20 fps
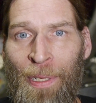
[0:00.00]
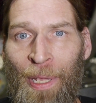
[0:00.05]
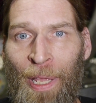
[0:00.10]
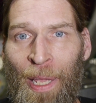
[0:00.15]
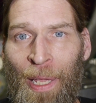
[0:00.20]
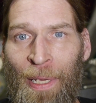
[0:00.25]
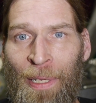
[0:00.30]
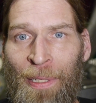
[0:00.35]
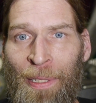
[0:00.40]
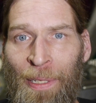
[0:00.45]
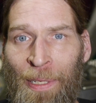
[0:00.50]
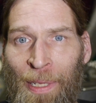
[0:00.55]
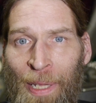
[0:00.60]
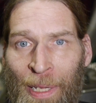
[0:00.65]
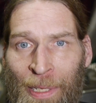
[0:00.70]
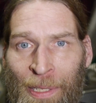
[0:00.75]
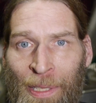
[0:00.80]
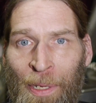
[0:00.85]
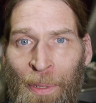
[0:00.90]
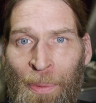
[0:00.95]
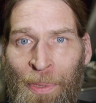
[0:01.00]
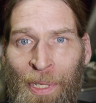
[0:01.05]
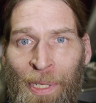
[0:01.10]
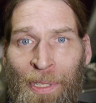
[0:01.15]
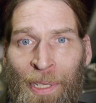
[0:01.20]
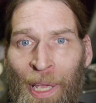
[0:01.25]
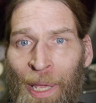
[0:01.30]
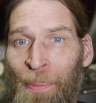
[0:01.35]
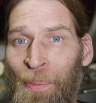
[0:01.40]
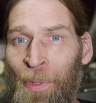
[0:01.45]
and yes, there was a
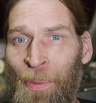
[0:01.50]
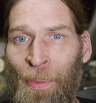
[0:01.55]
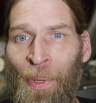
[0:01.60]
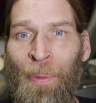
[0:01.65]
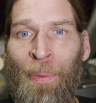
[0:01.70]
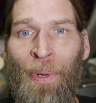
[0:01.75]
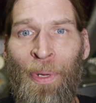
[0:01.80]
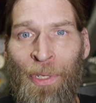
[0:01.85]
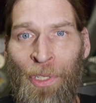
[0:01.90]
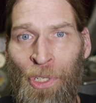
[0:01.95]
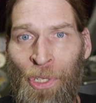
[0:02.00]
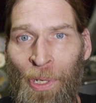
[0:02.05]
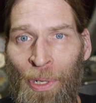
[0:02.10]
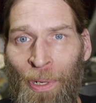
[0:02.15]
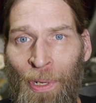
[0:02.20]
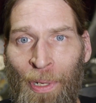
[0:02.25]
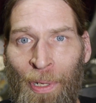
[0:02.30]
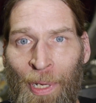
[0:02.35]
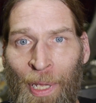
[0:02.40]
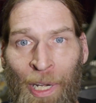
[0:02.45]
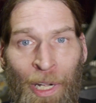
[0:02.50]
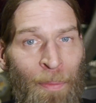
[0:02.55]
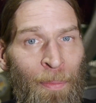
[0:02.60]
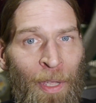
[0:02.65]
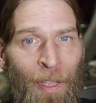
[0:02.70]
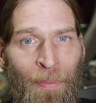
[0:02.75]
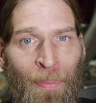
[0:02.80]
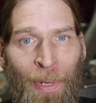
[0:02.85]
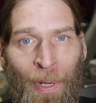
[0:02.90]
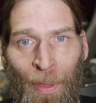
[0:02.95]
time when we were unsure and it
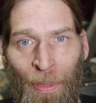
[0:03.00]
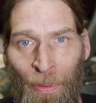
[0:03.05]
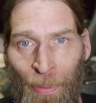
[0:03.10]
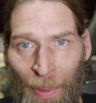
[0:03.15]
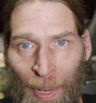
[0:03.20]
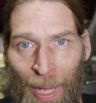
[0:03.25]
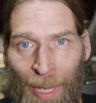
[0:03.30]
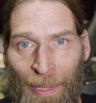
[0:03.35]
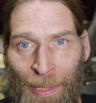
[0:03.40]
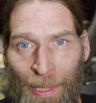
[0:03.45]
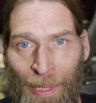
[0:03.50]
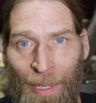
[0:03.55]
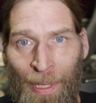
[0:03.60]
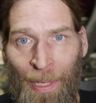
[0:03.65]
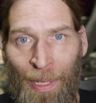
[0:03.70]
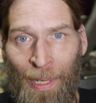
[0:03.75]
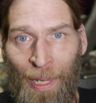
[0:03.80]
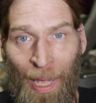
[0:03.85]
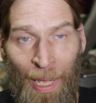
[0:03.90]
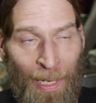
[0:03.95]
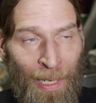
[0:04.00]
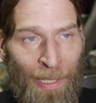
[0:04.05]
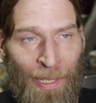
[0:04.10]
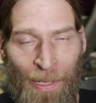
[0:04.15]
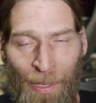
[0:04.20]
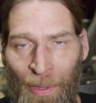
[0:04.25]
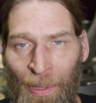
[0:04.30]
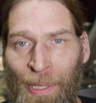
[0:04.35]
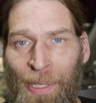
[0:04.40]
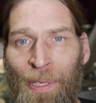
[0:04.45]
may have been a threat, and it
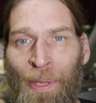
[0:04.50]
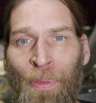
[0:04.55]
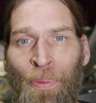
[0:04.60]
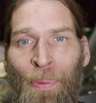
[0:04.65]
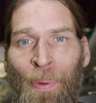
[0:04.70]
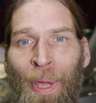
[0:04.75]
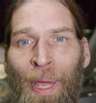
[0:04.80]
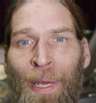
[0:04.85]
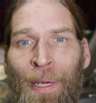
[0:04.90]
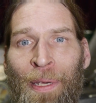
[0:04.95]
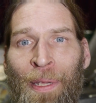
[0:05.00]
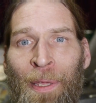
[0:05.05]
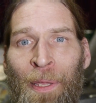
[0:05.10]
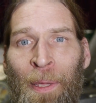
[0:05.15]
still is a threat.